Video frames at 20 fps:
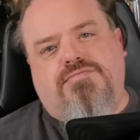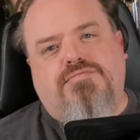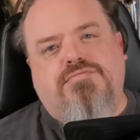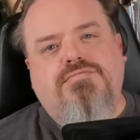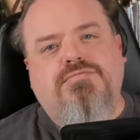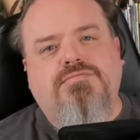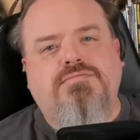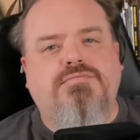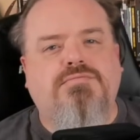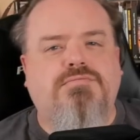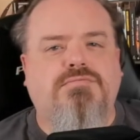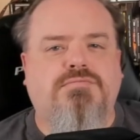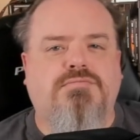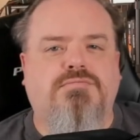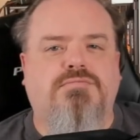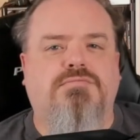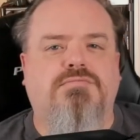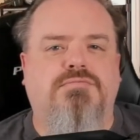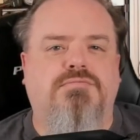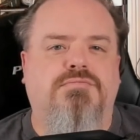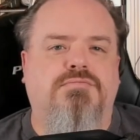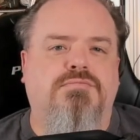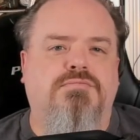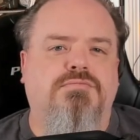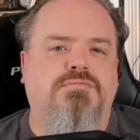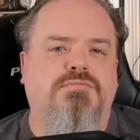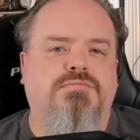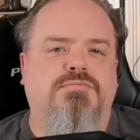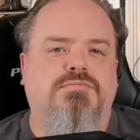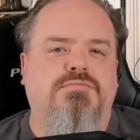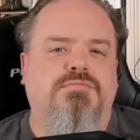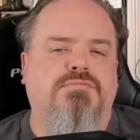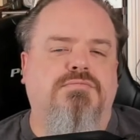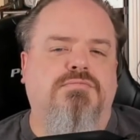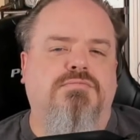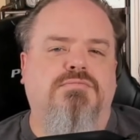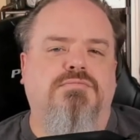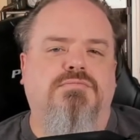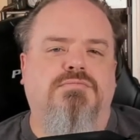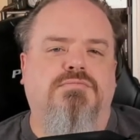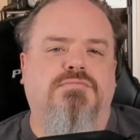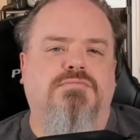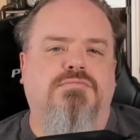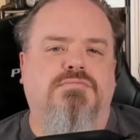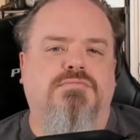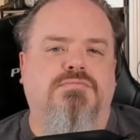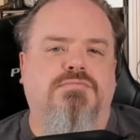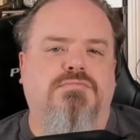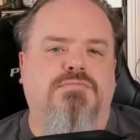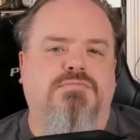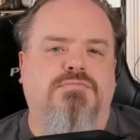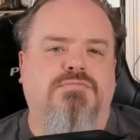No words are spoken by the person on screen.